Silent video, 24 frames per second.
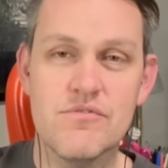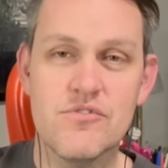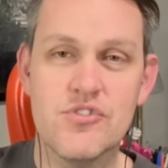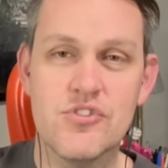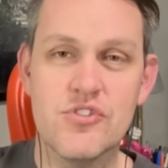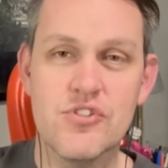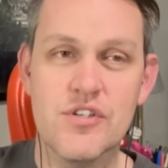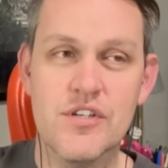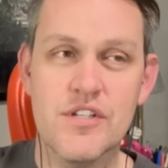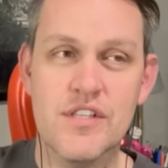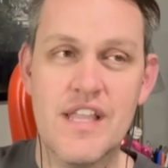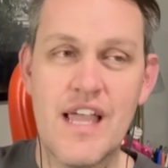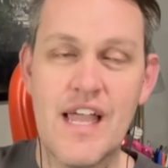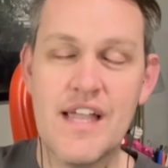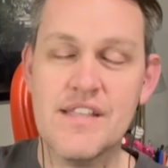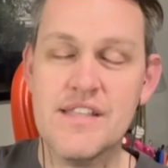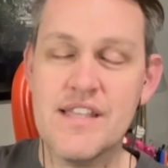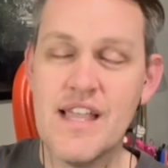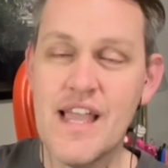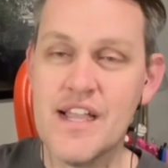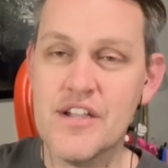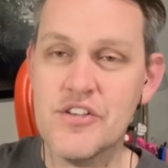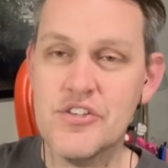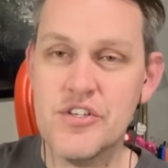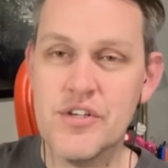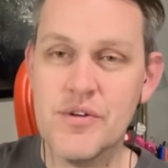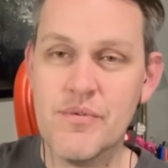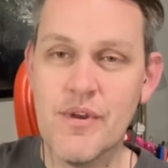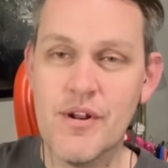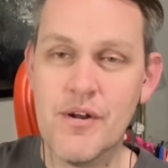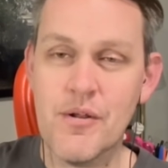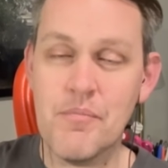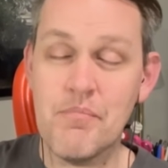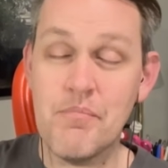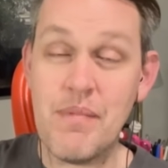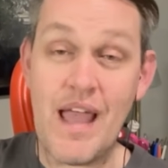took that tach
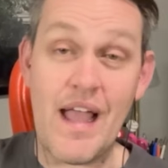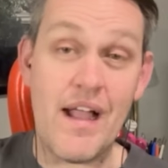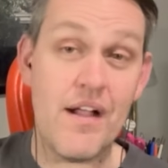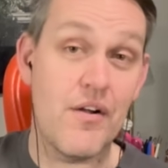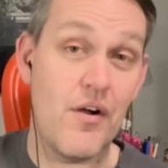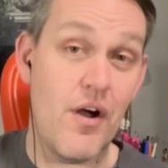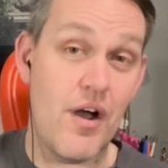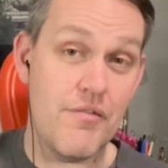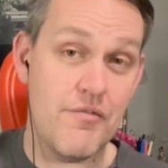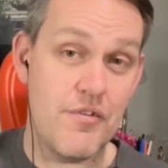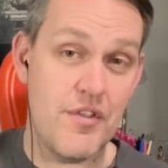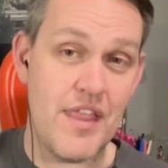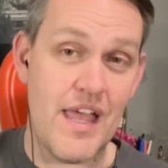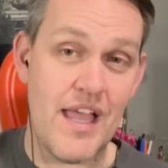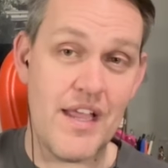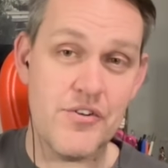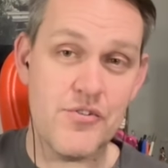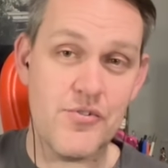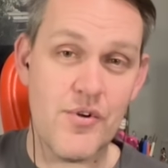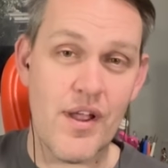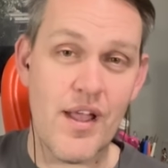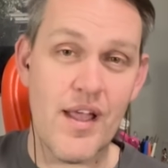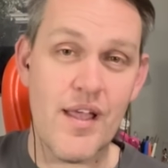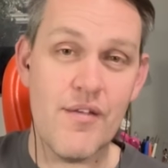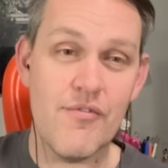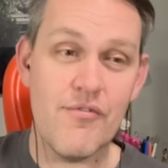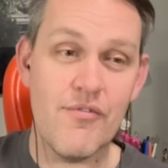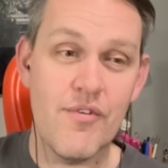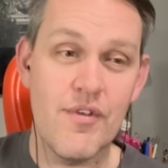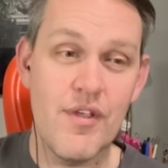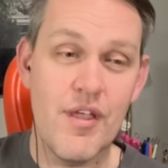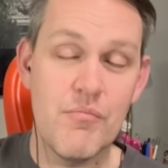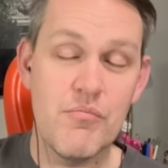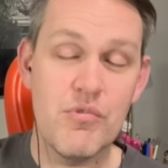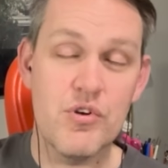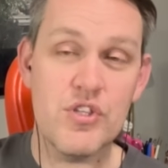generator back off of that drive,
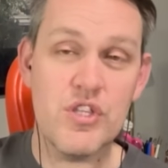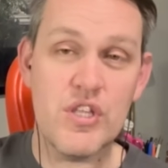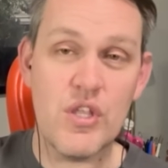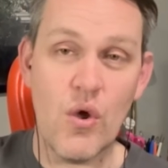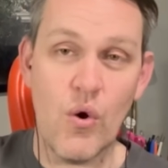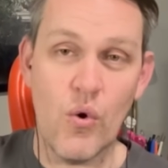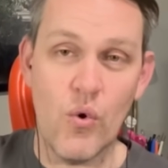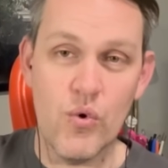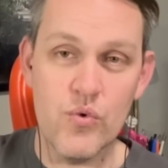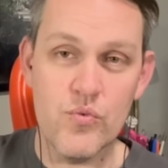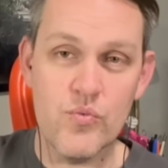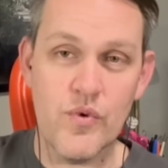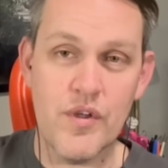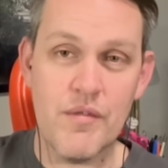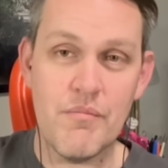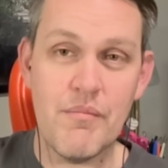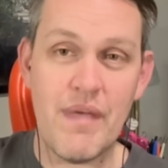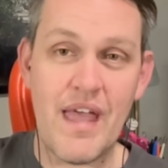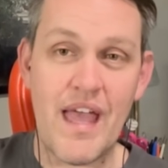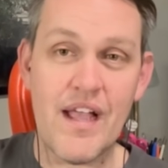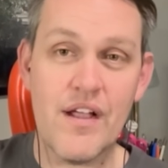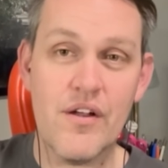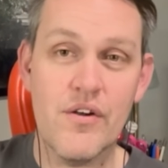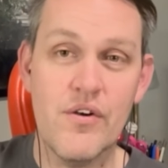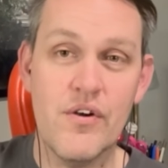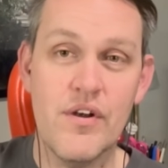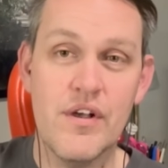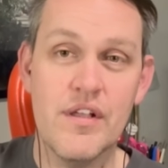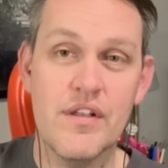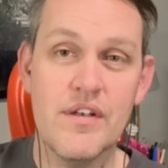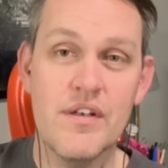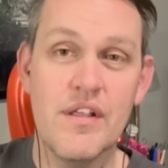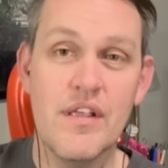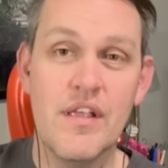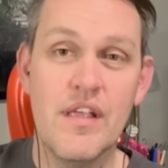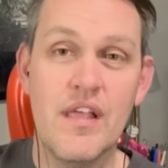put the old one back
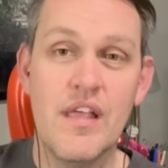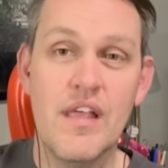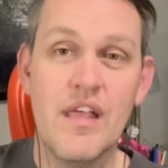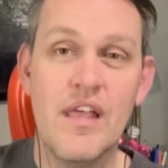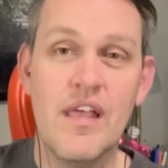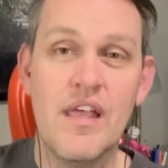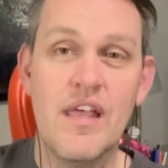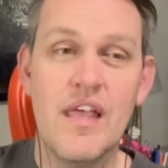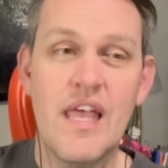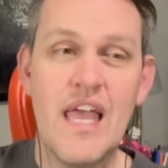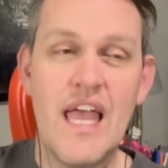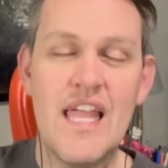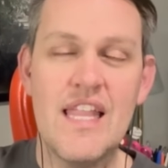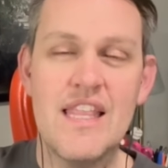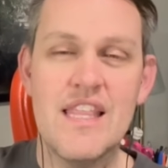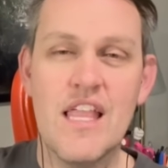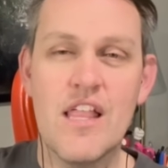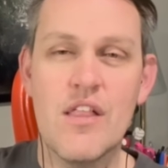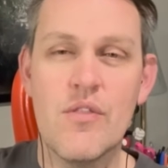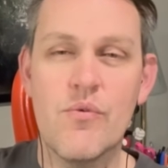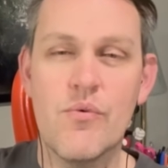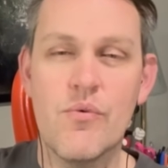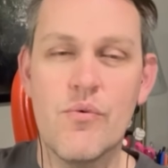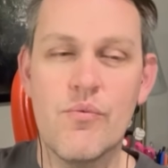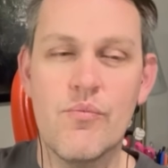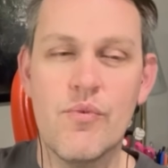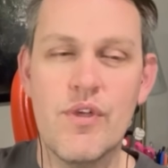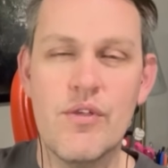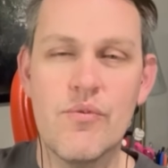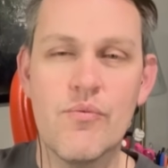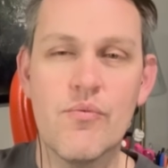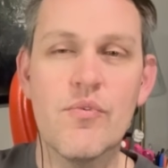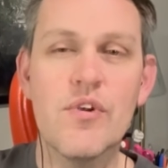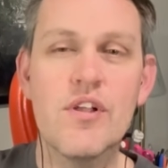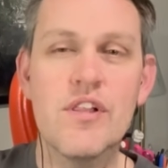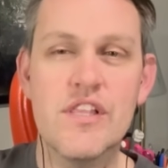on, and then we
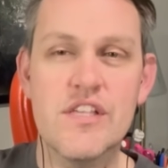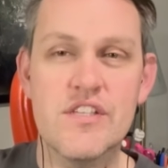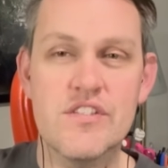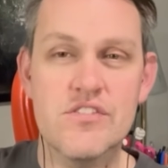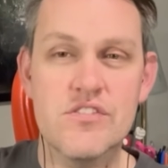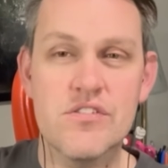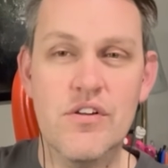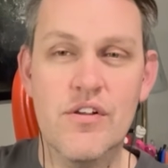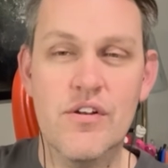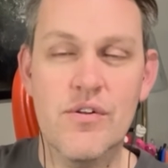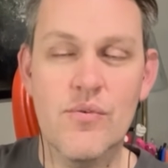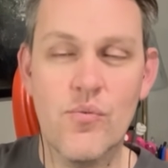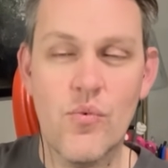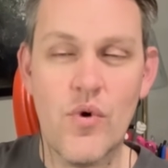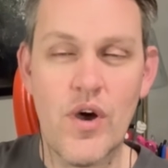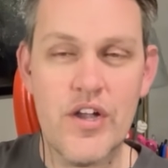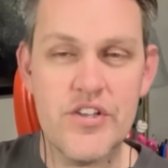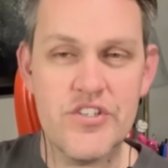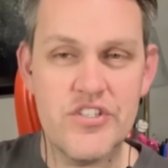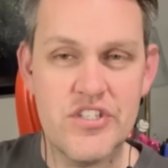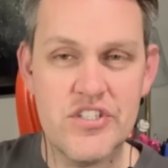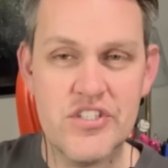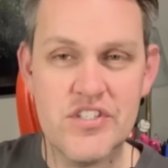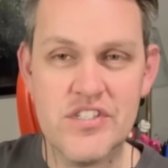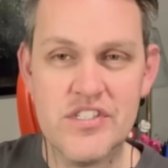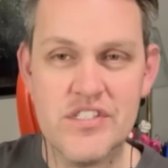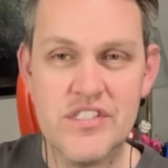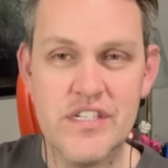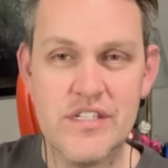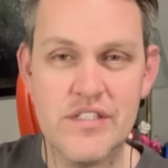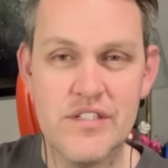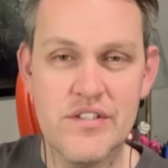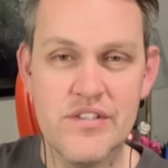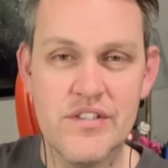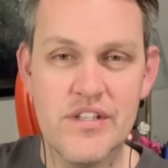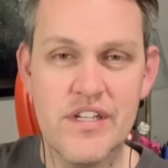really started watching the
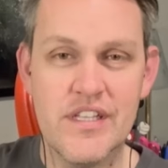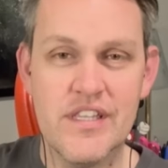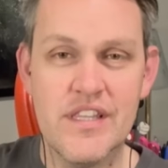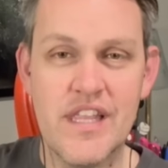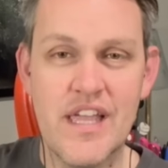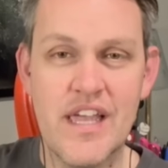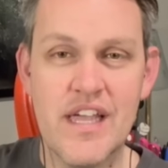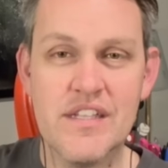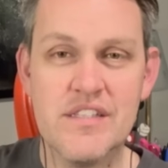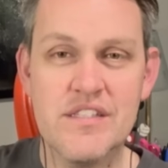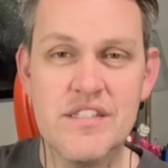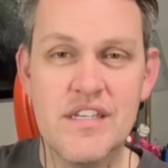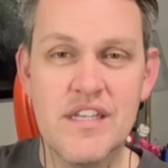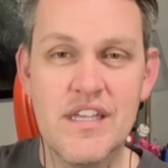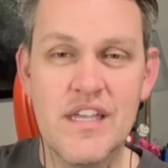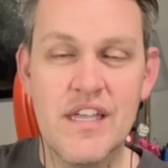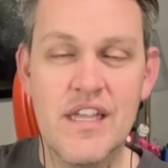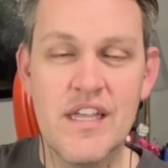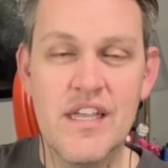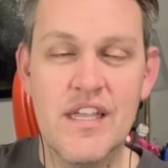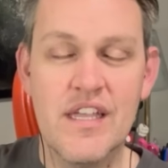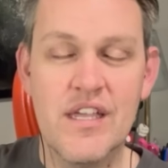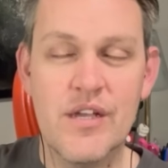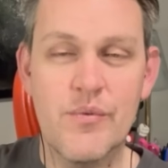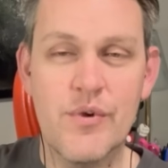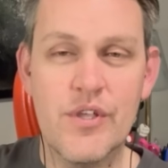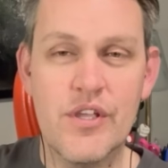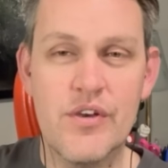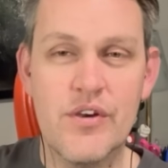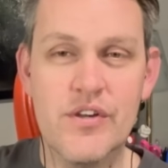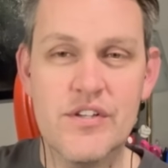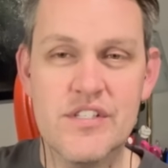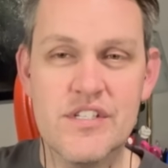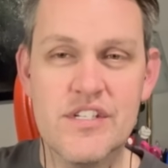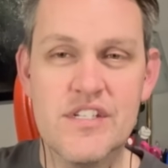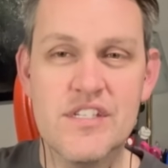signal on that we
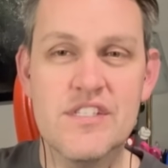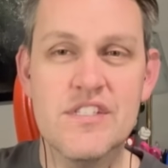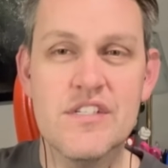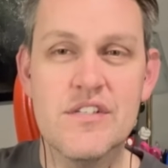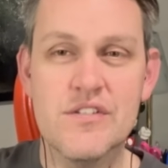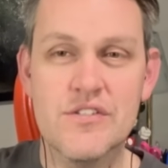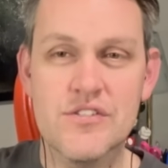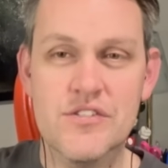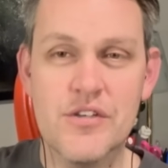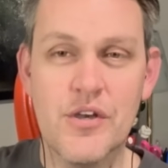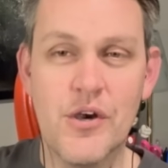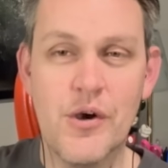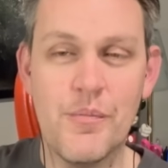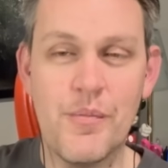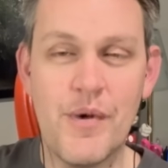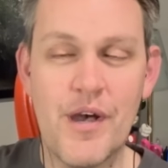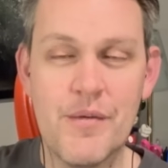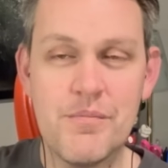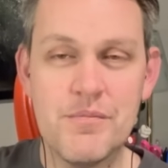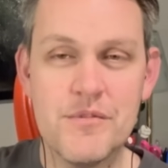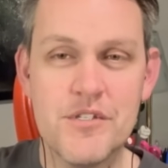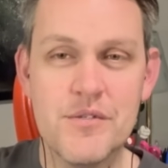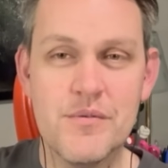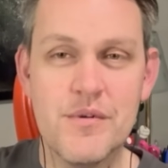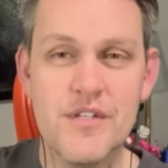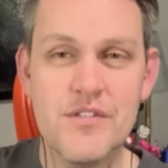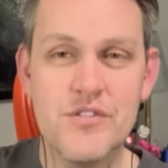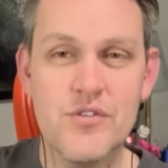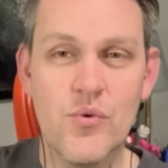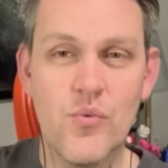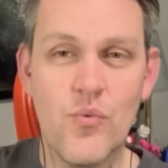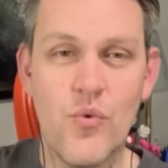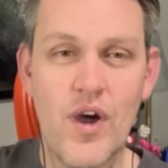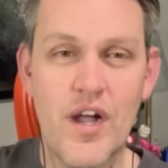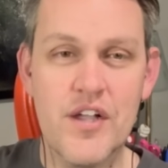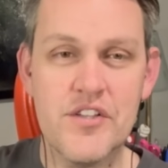hooked an oscilloscope up to it to
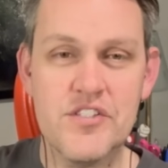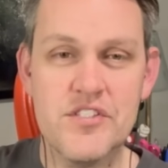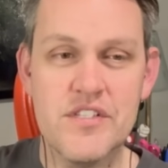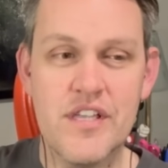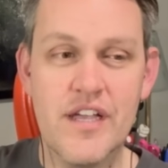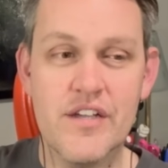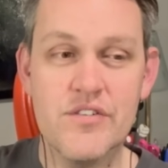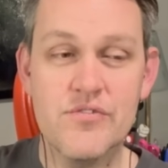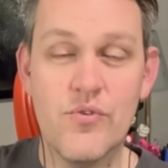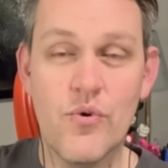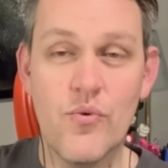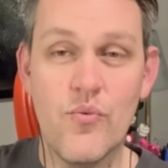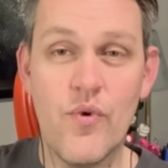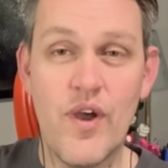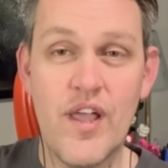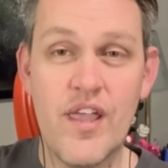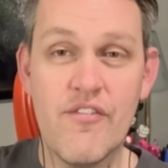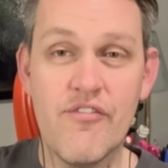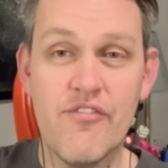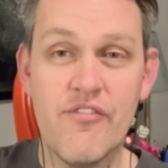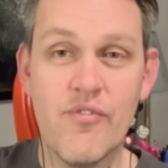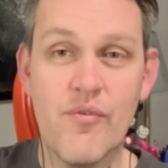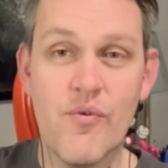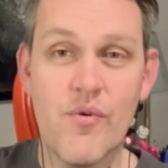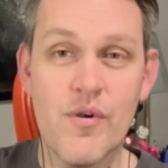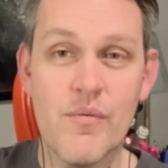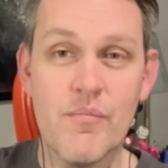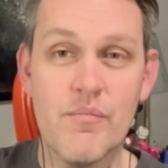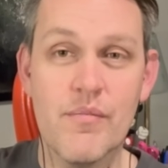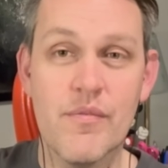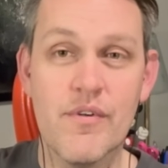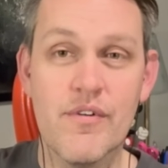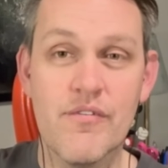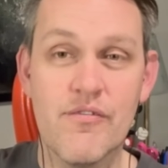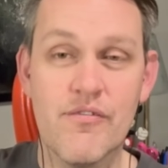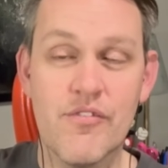watch the actual
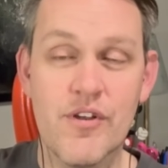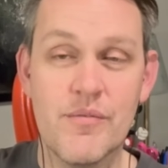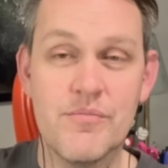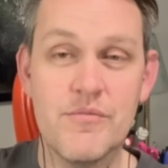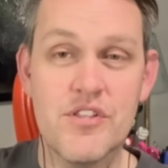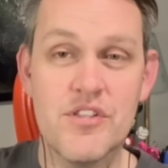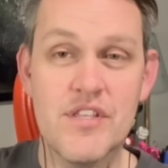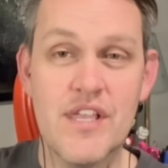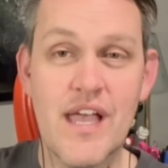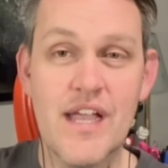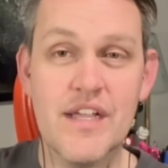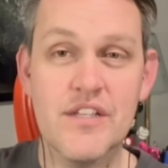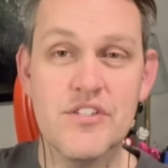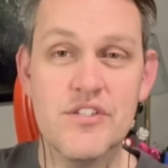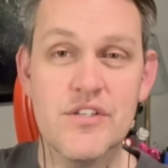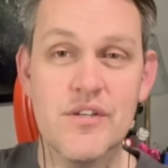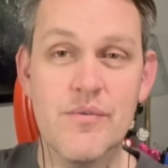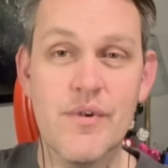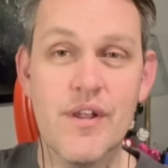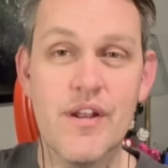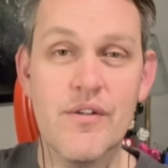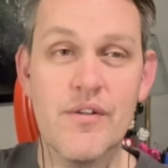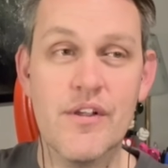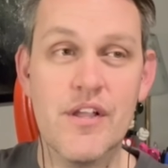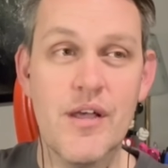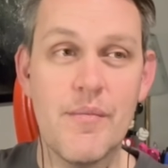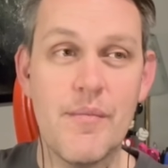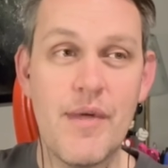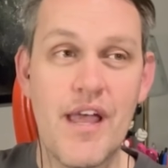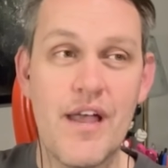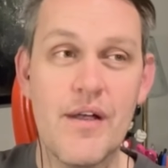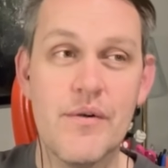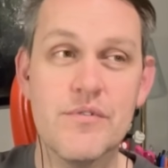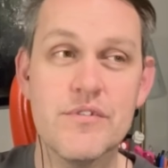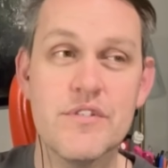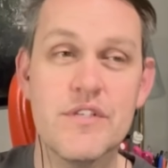waveform from the tach generator come
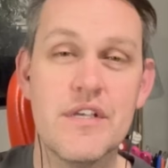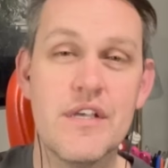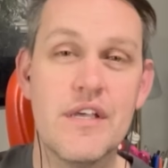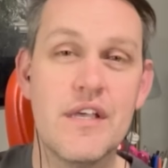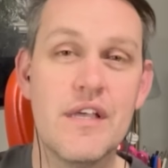out.